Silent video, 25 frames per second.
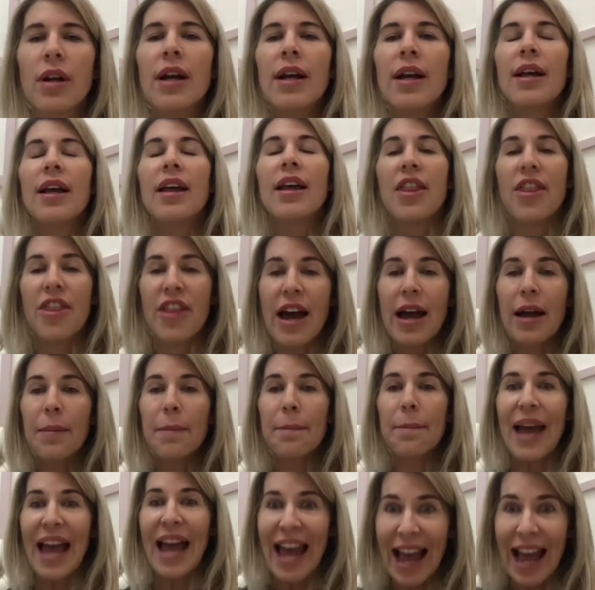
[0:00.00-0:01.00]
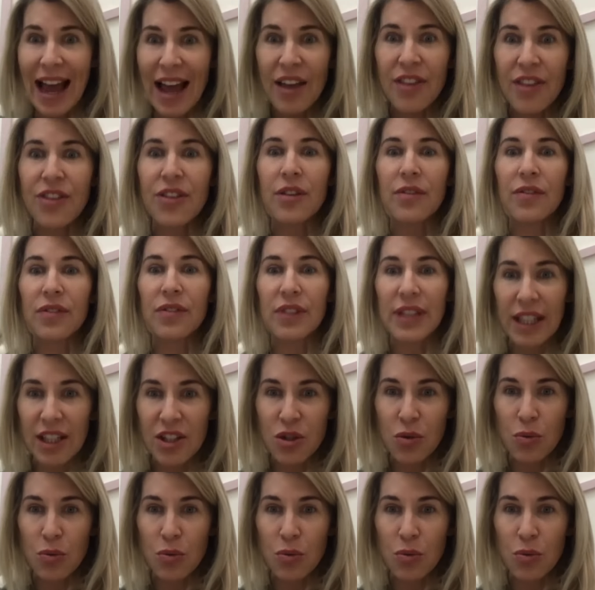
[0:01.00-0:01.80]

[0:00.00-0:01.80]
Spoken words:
that path of least